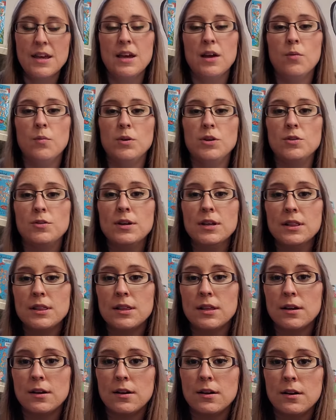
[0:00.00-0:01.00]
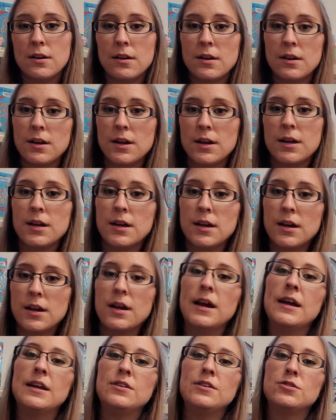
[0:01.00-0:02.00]
And when you get there,
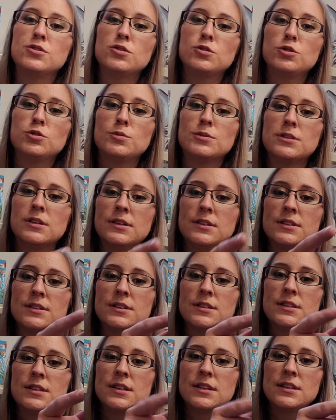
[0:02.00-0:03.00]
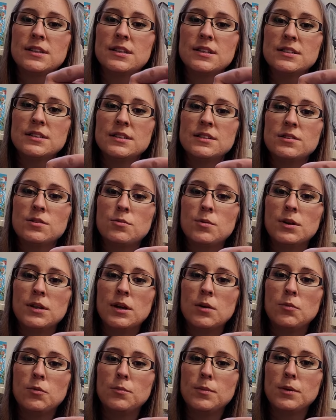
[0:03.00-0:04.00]
and your search results, this is the one
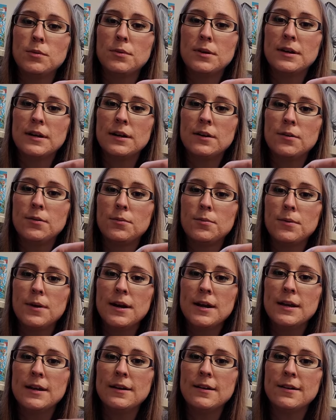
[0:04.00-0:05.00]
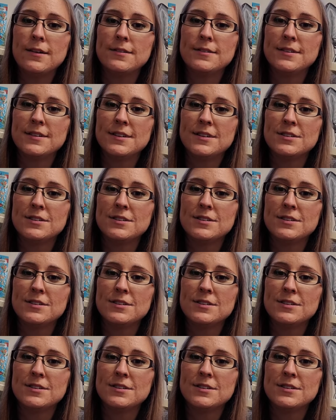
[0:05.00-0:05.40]
that we'll be reading, right here.